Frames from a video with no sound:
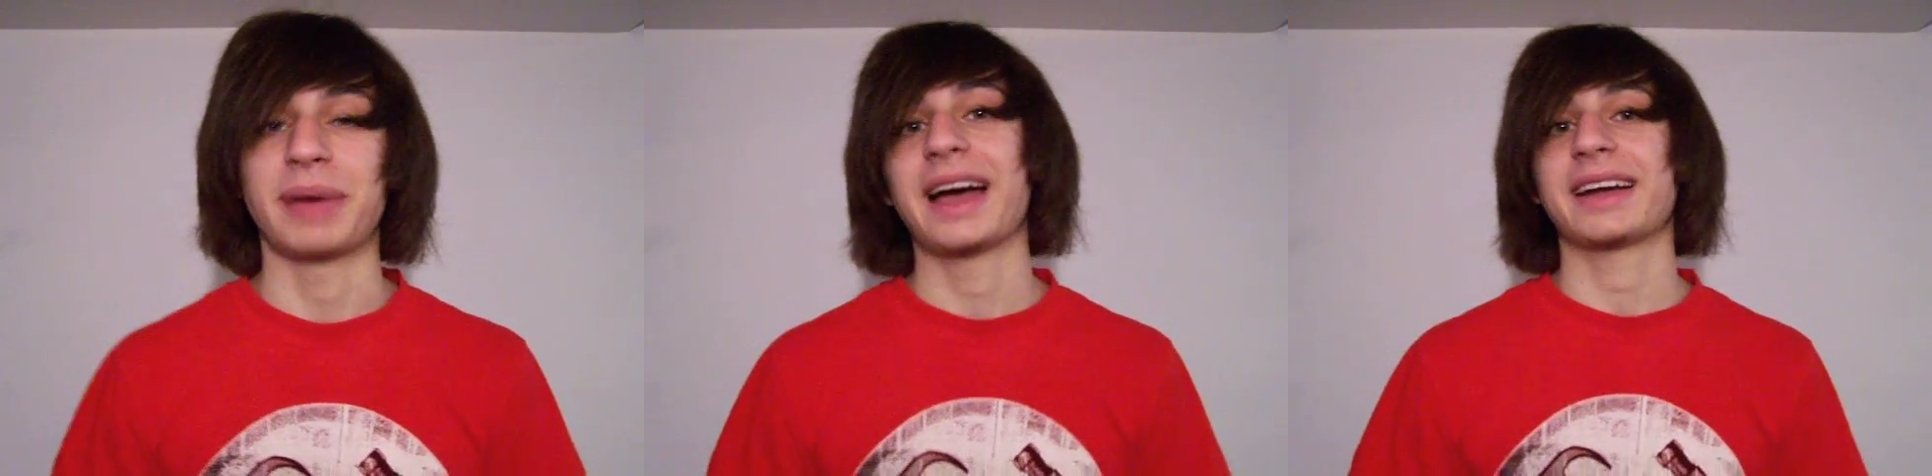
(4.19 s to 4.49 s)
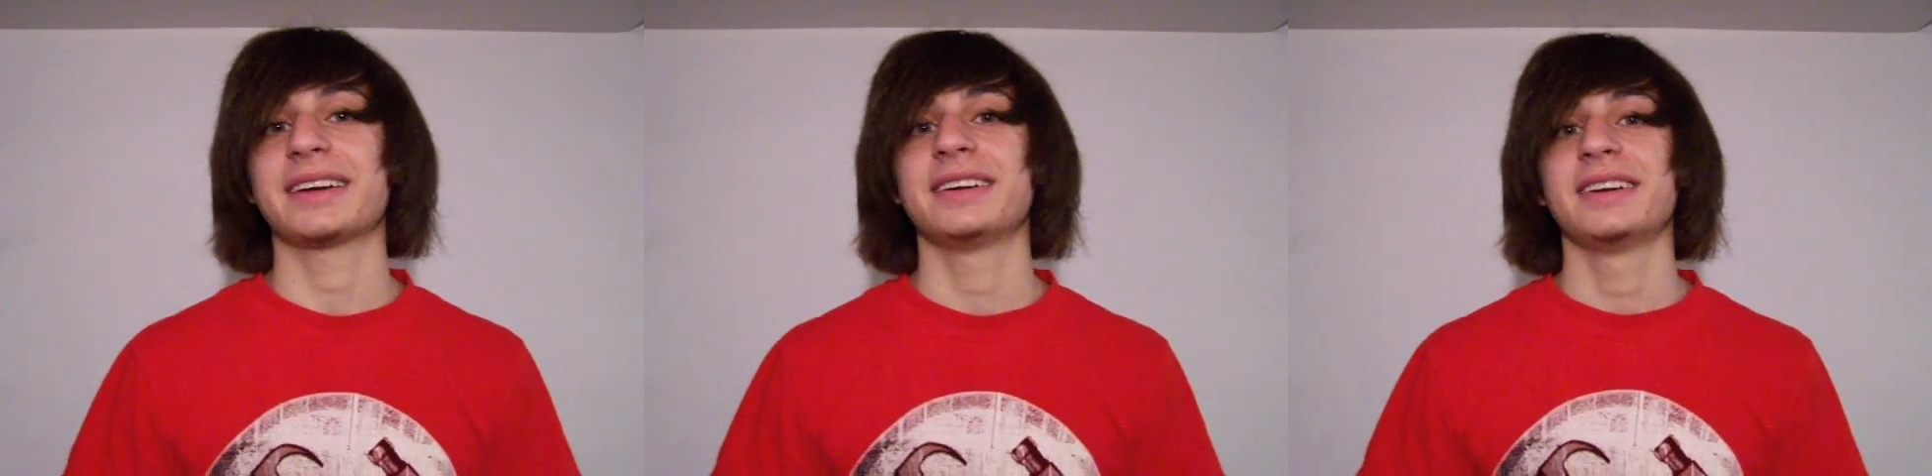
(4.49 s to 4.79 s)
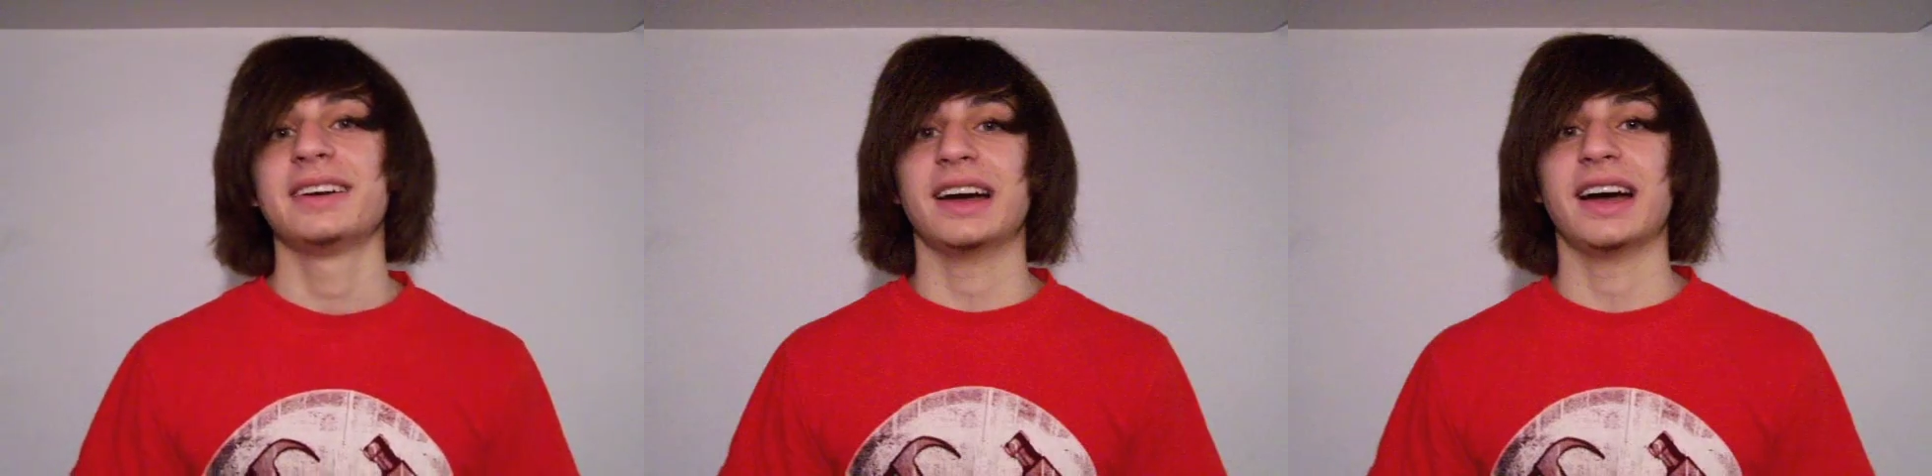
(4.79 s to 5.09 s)
back
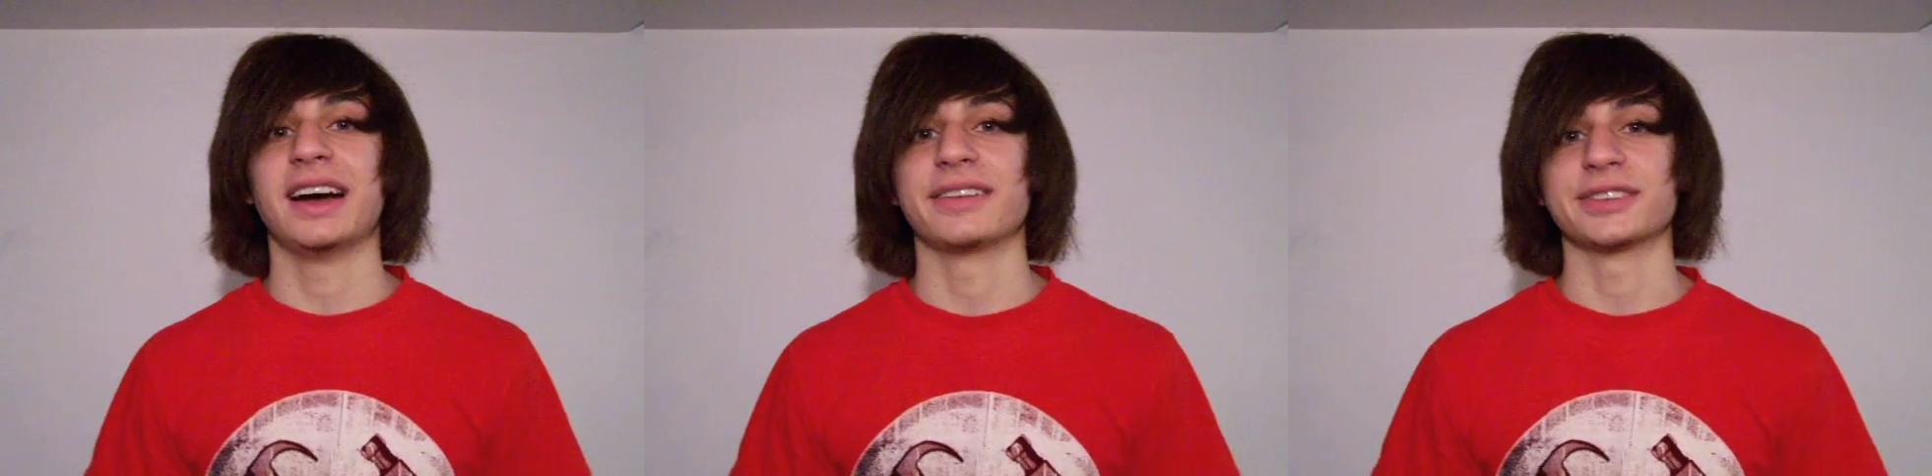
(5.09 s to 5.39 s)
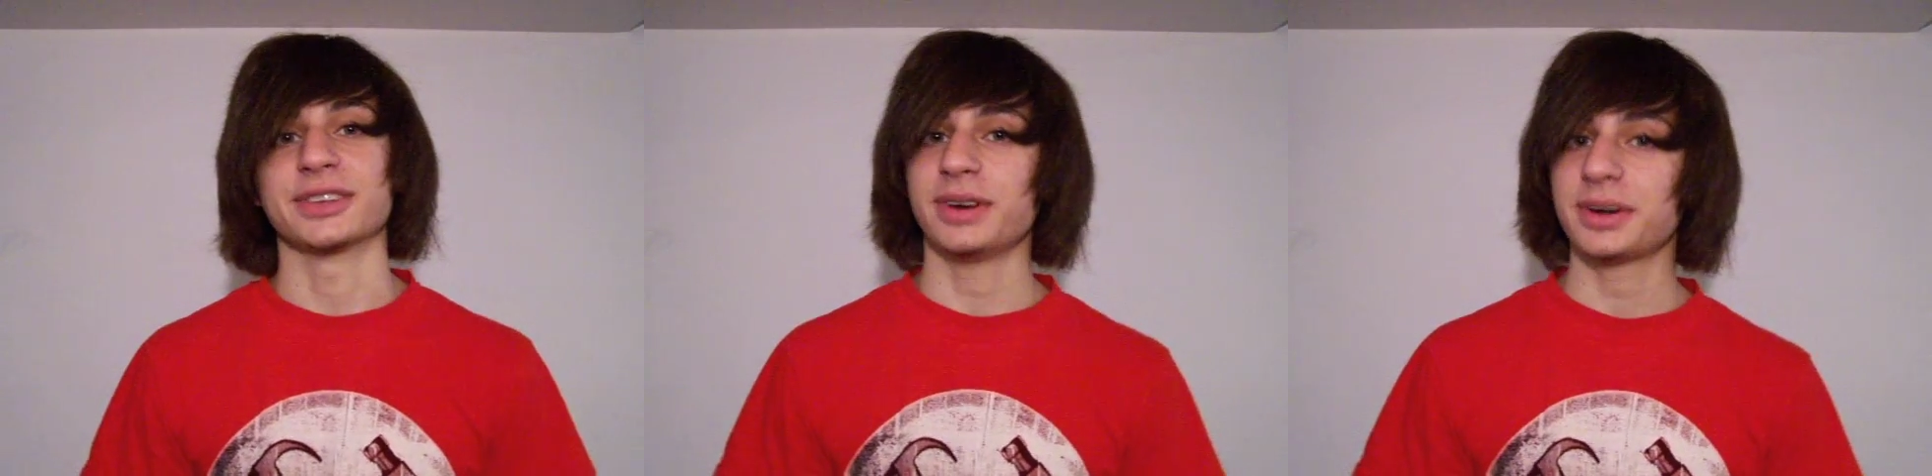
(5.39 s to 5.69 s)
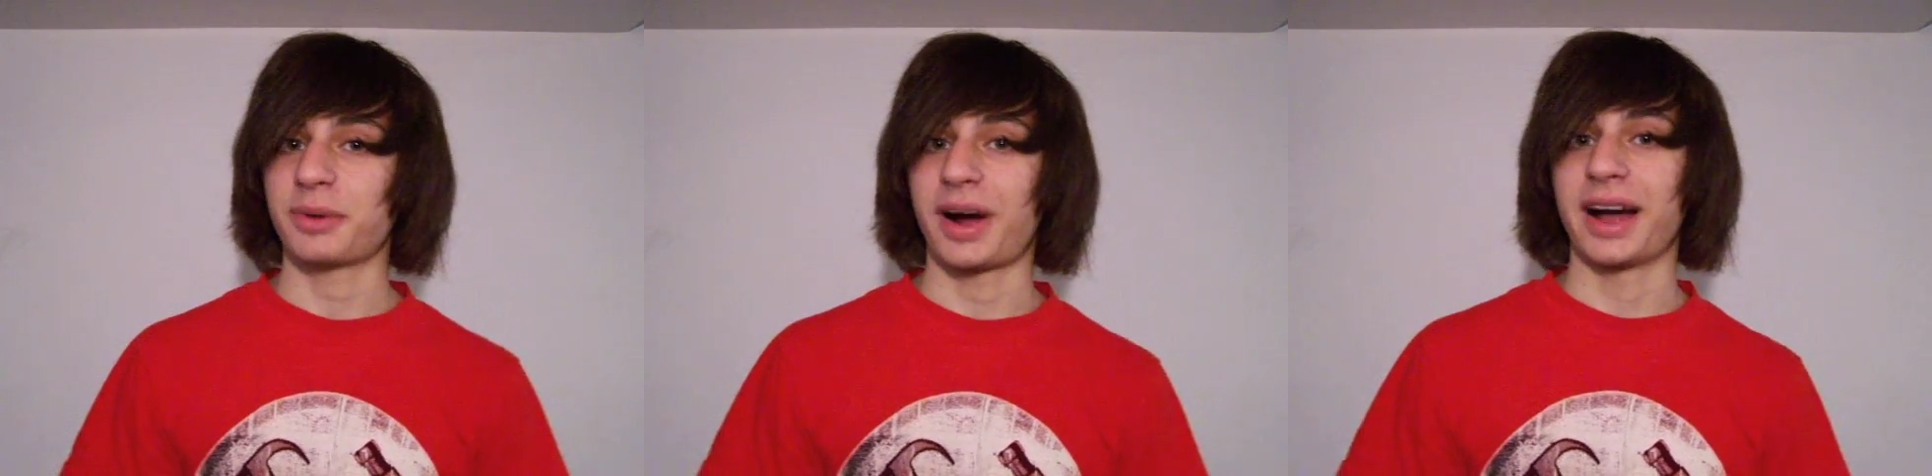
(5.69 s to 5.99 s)
after
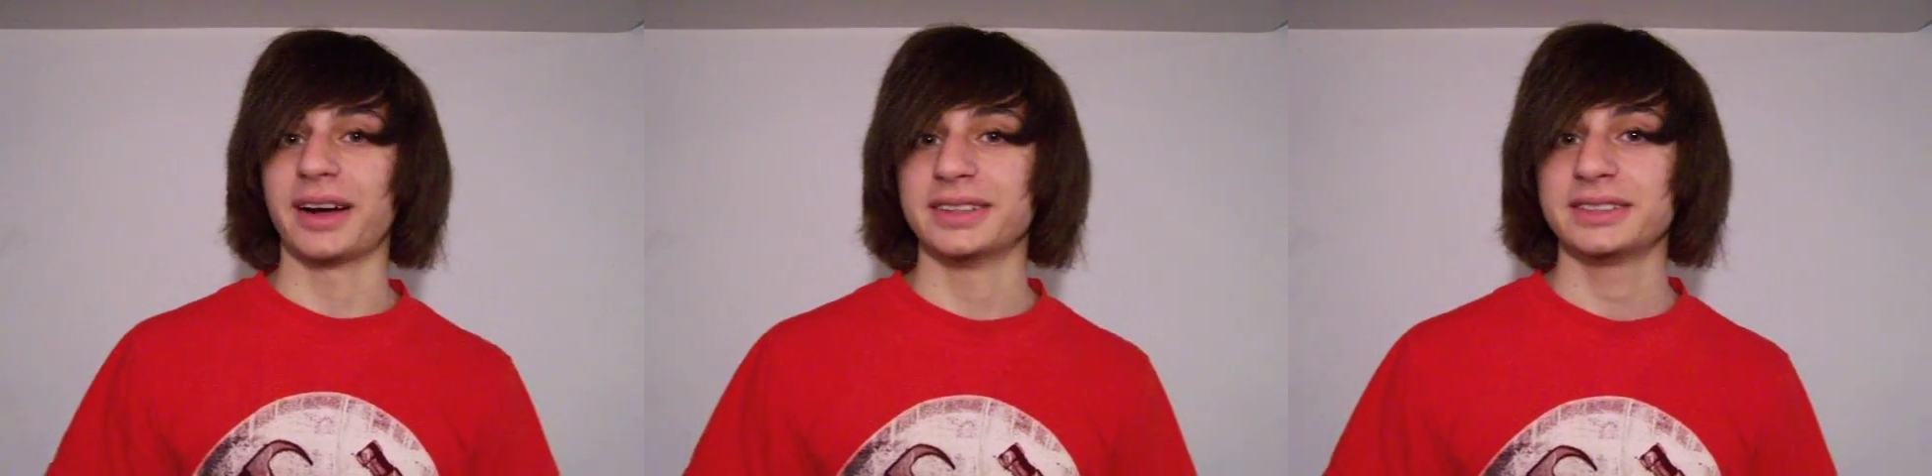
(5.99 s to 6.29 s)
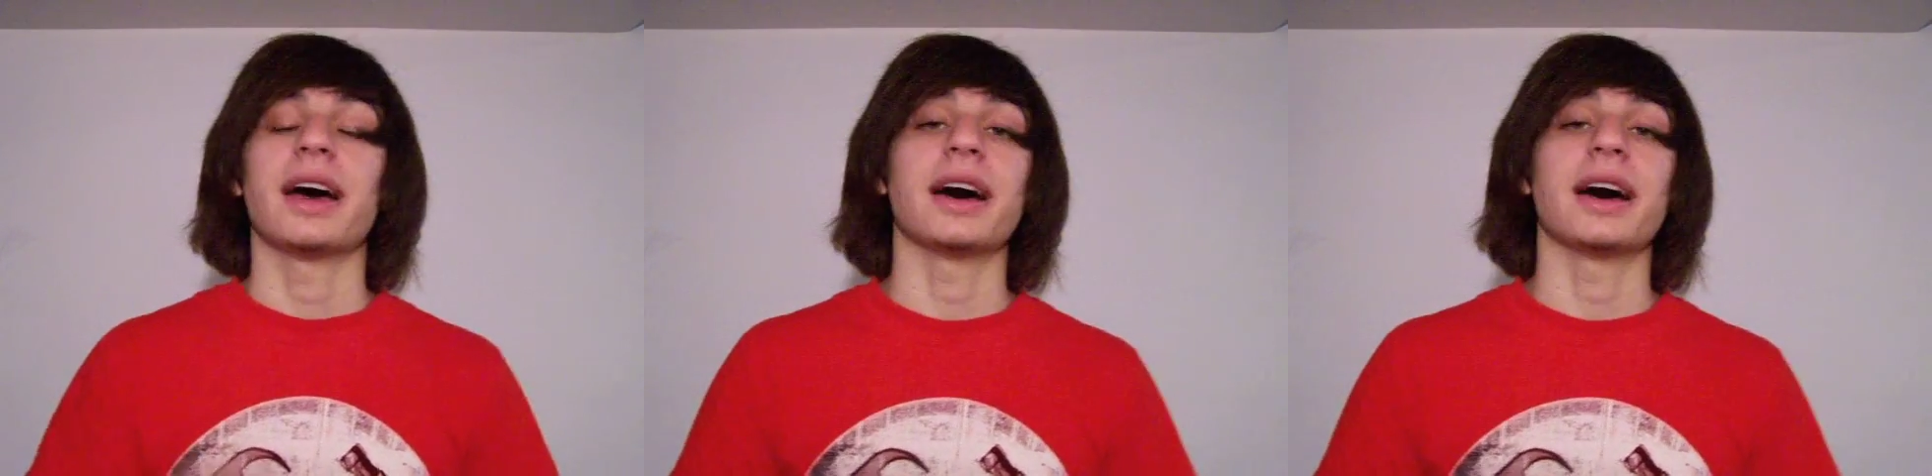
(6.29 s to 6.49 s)
quite a while.